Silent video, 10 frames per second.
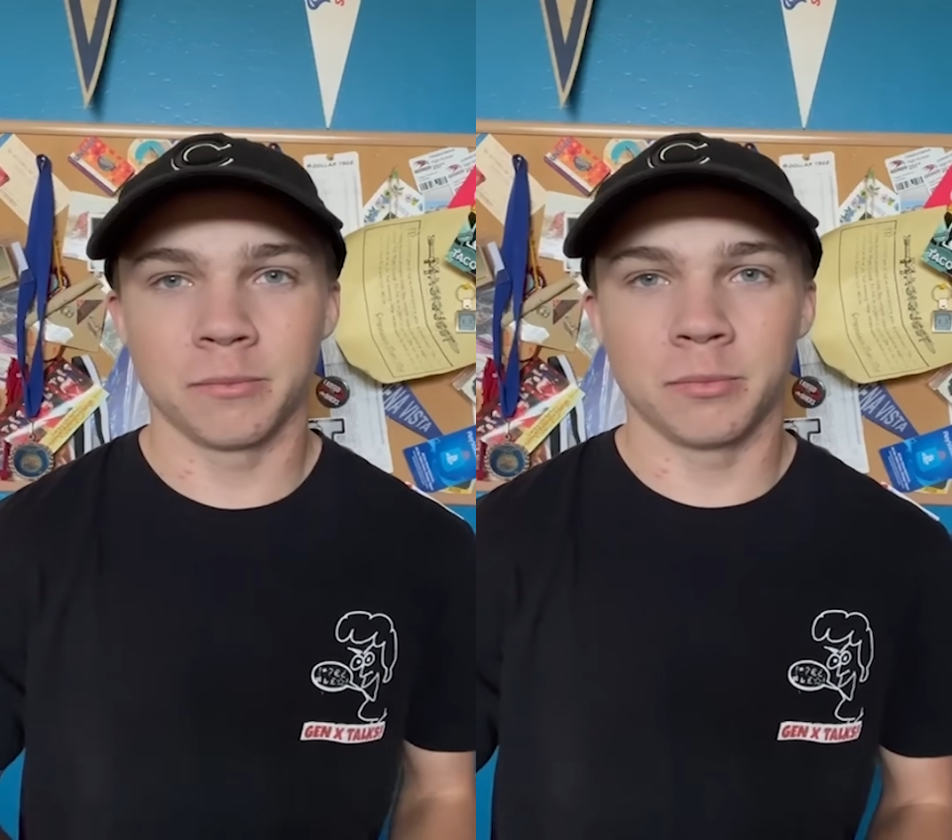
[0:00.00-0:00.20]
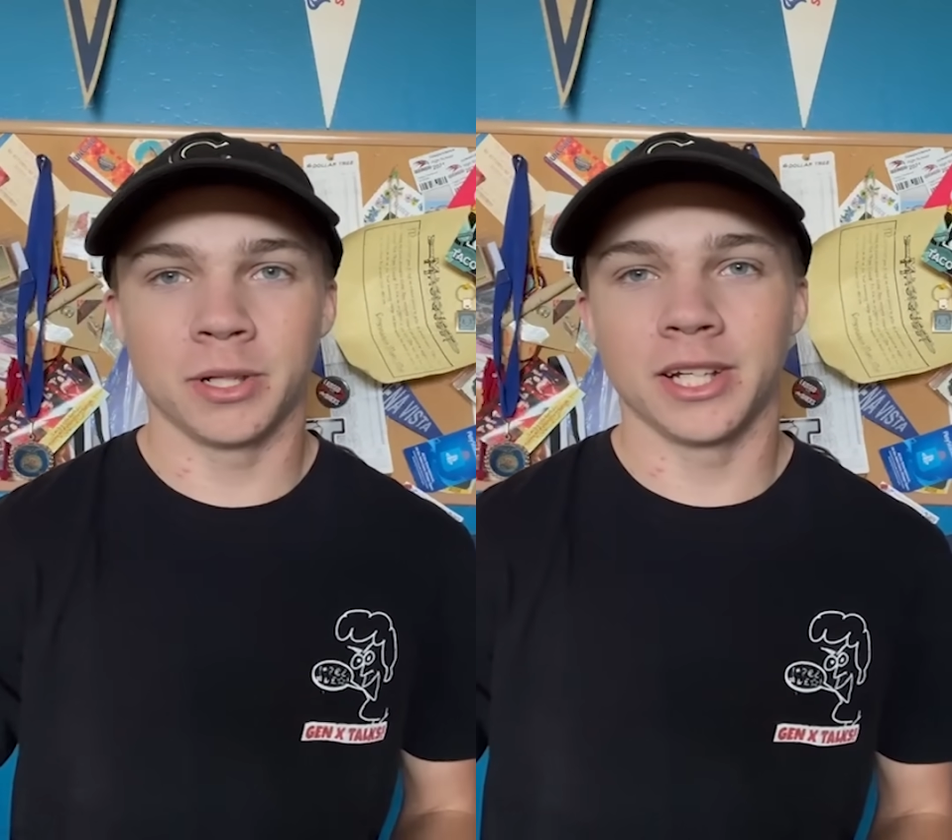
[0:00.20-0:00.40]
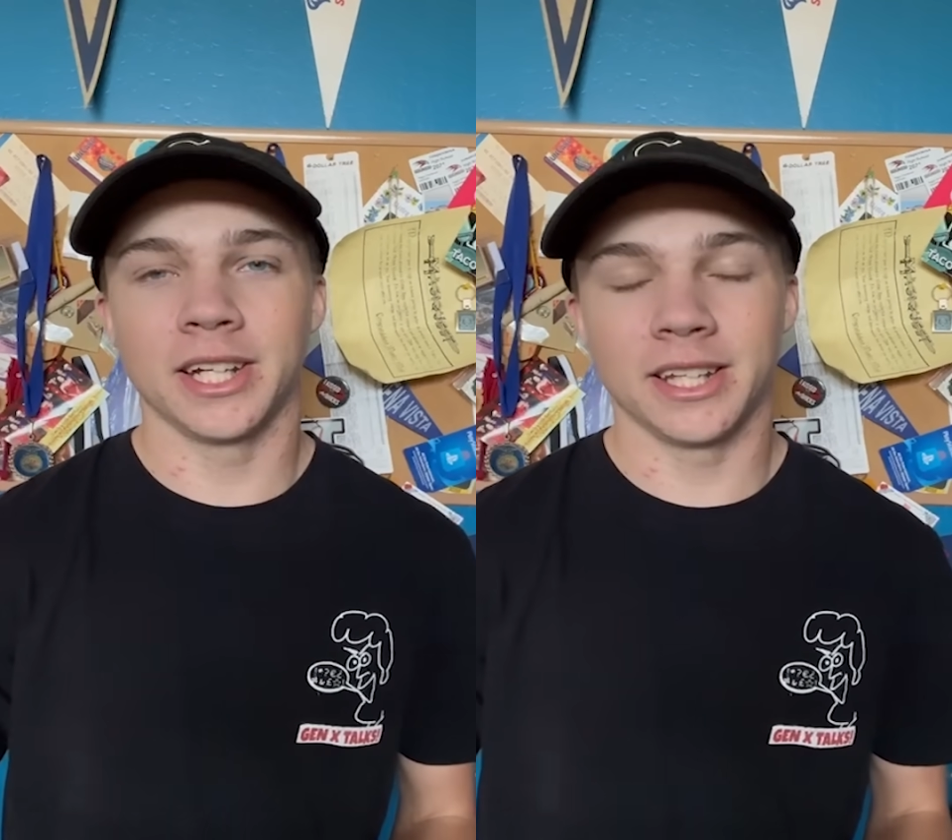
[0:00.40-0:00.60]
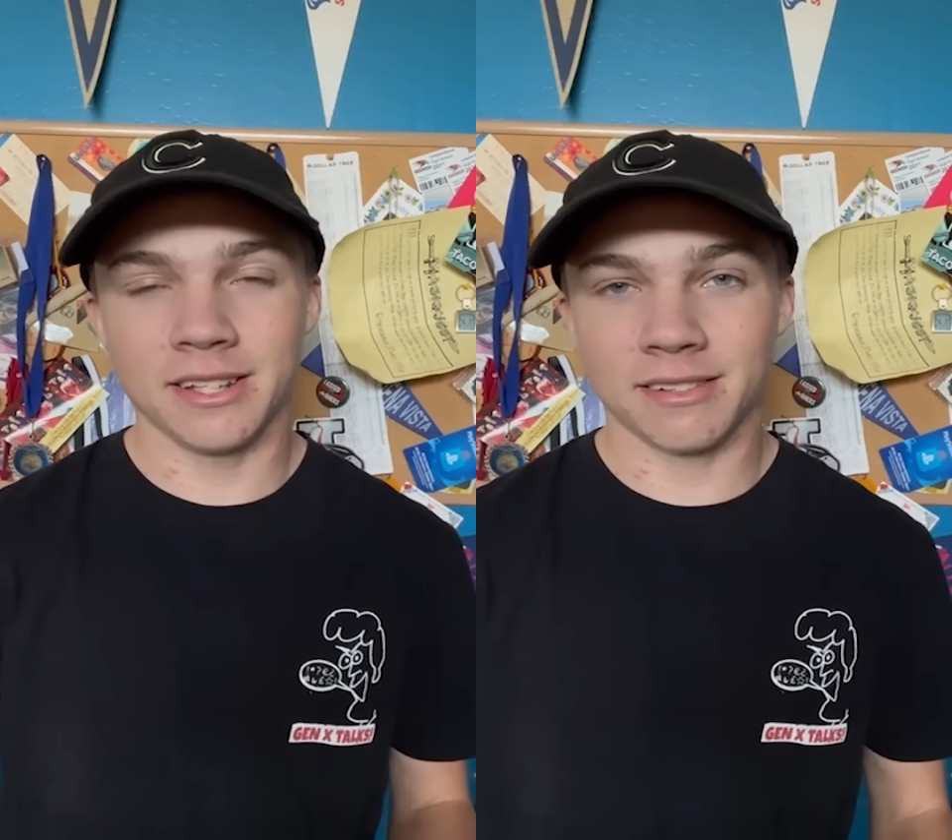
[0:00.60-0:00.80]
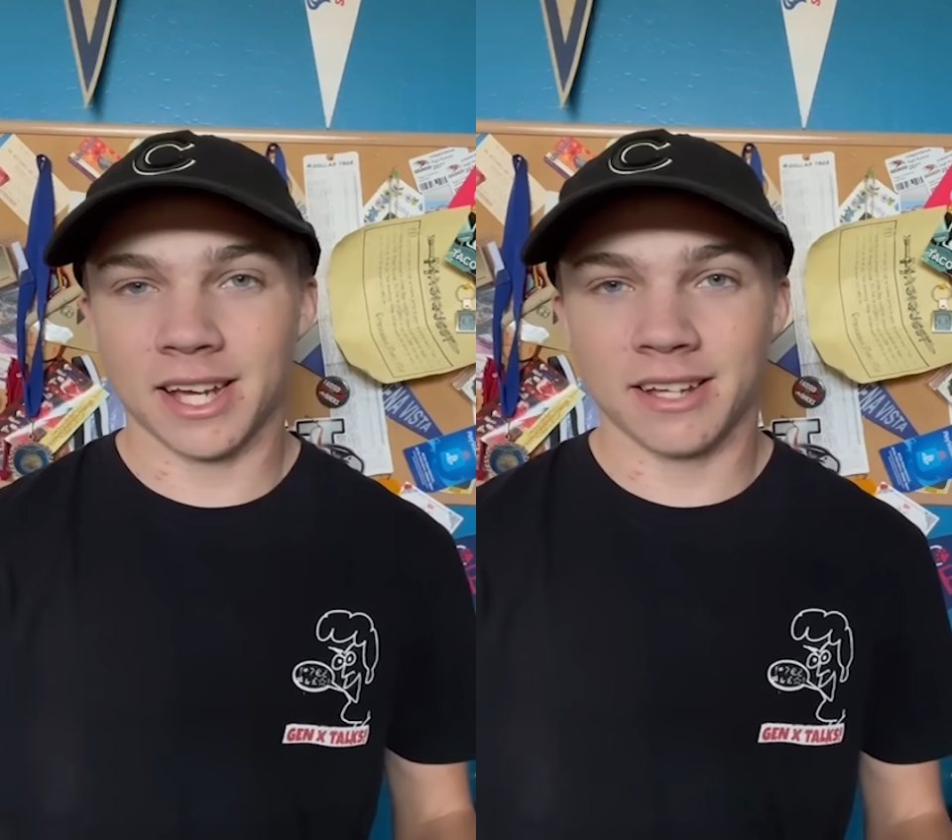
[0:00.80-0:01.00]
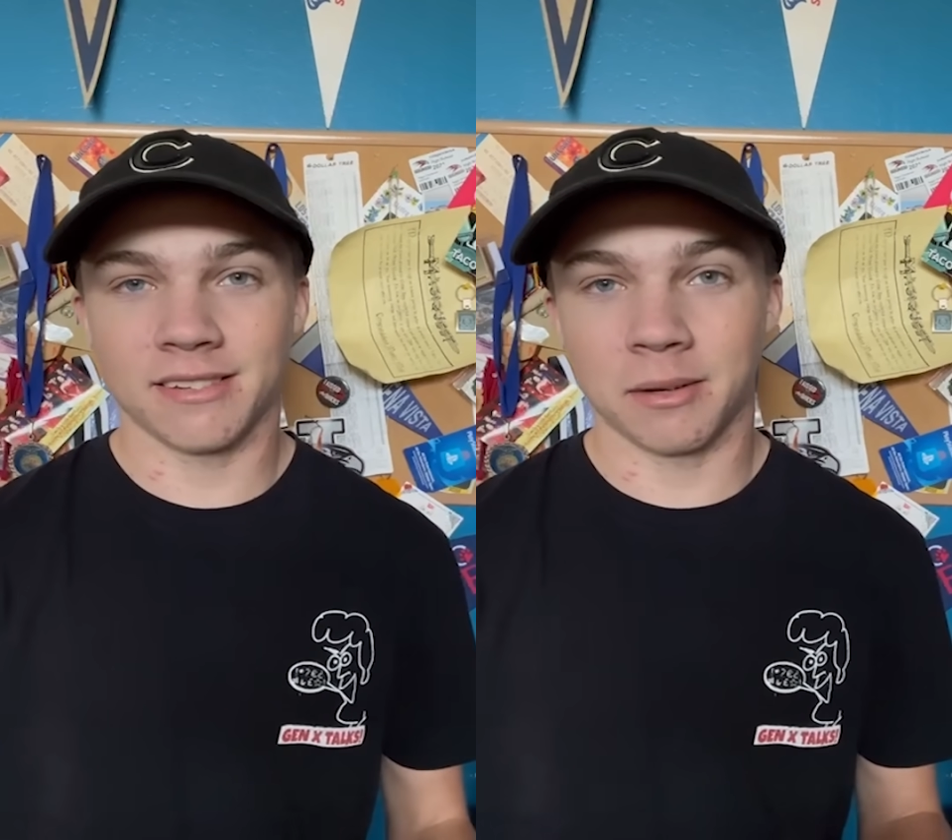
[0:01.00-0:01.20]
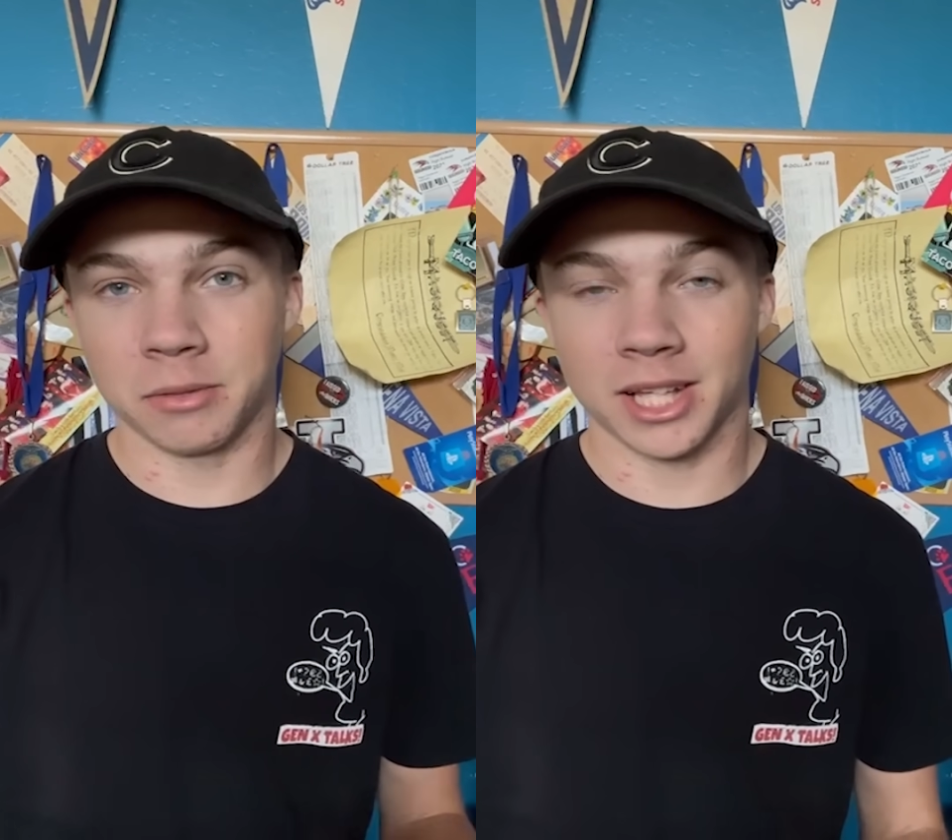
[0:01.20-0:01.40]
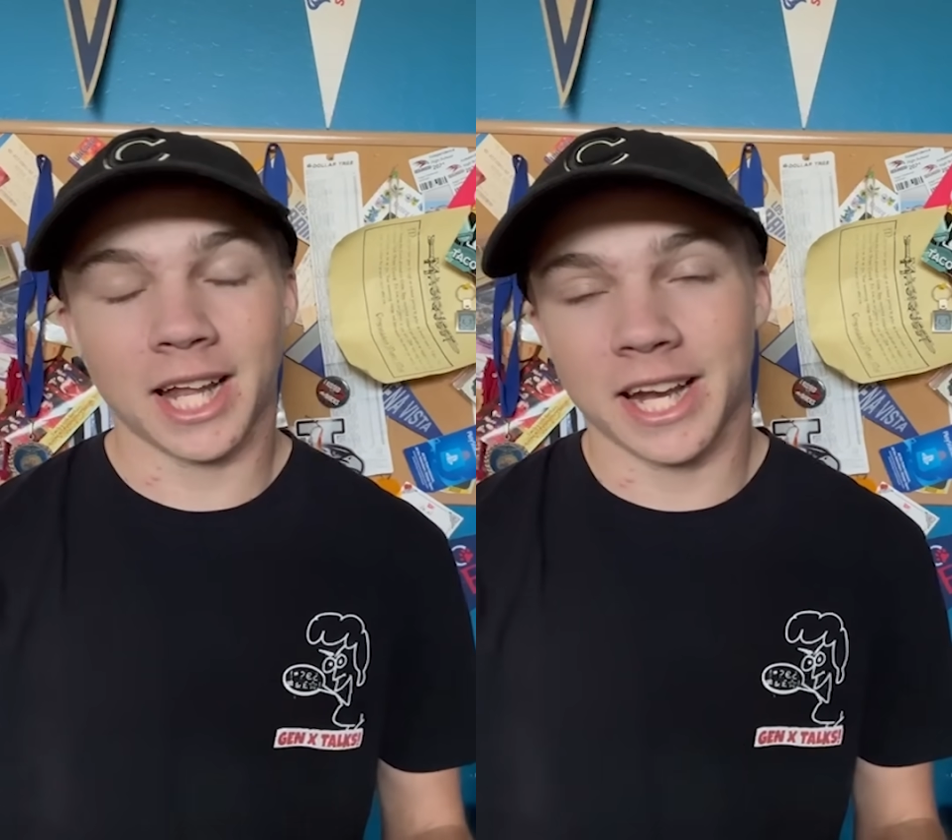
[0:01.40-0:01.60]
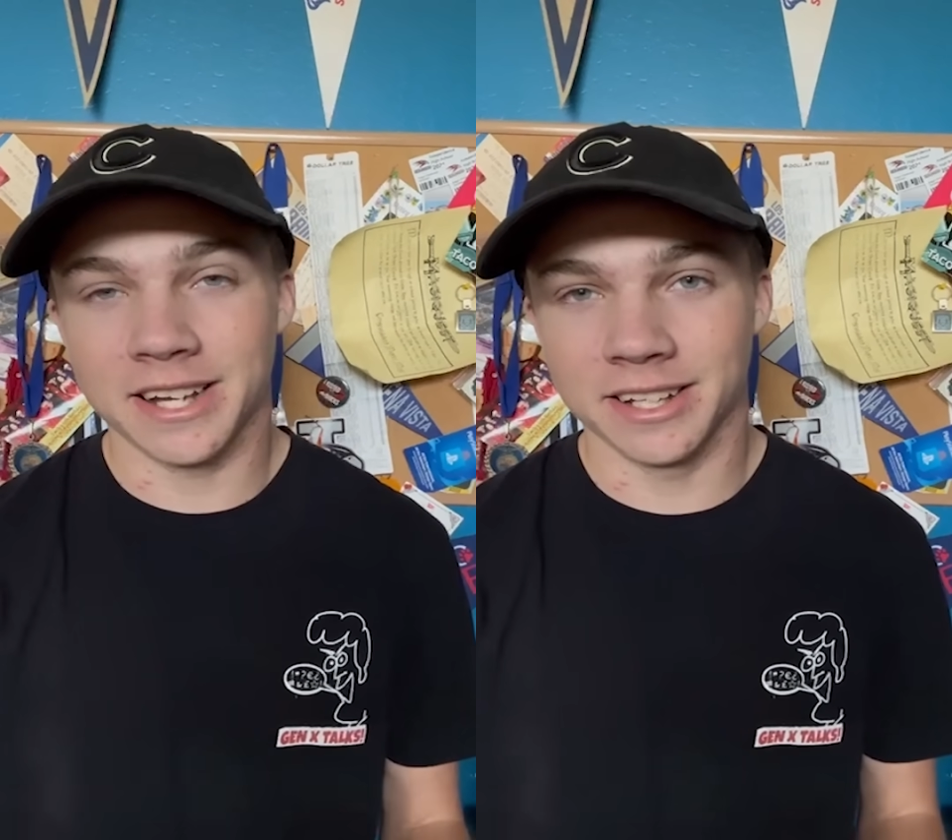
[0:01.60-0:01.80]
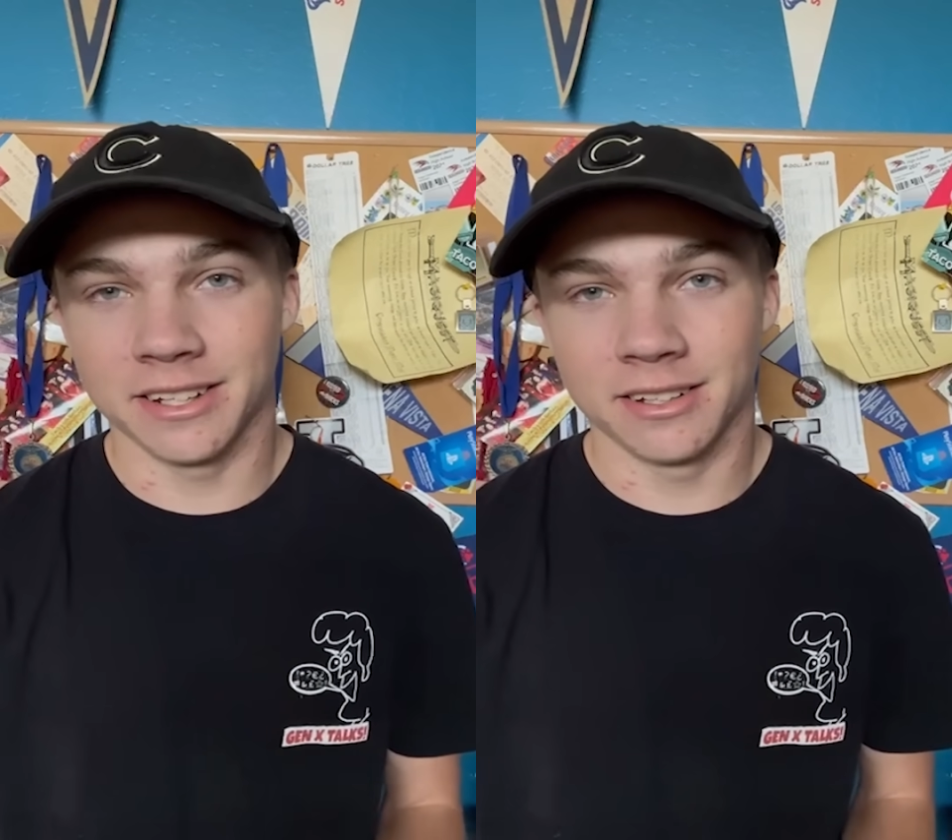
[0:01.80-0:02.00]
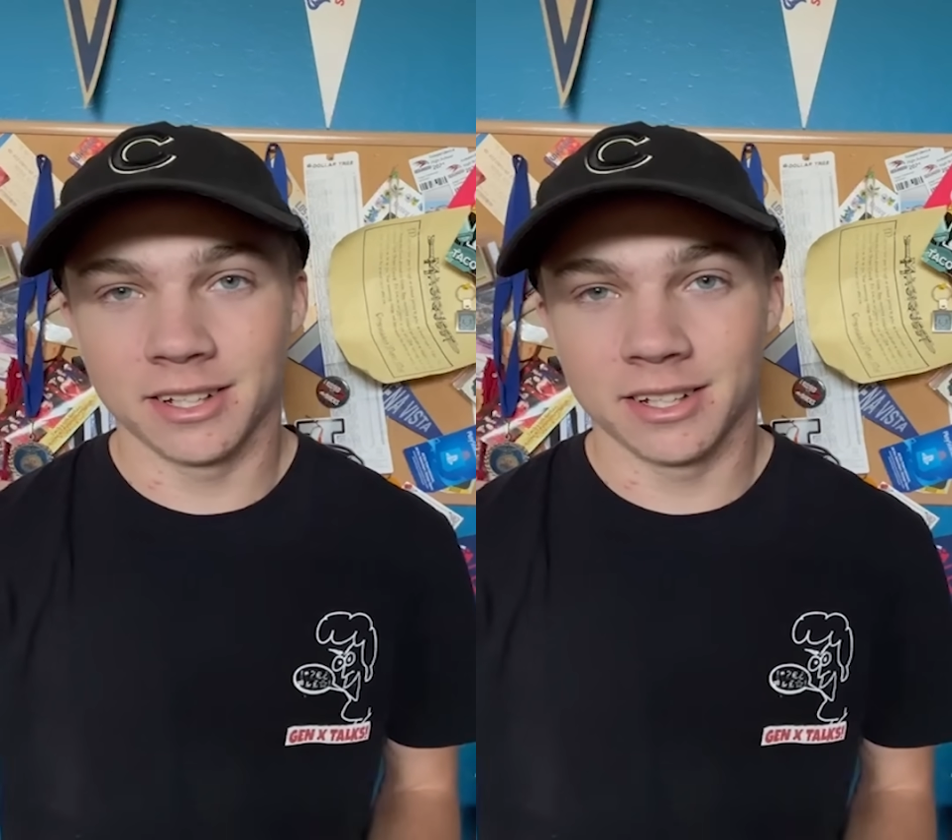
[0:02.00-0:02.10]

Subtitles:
But in this case, I'm glad I did.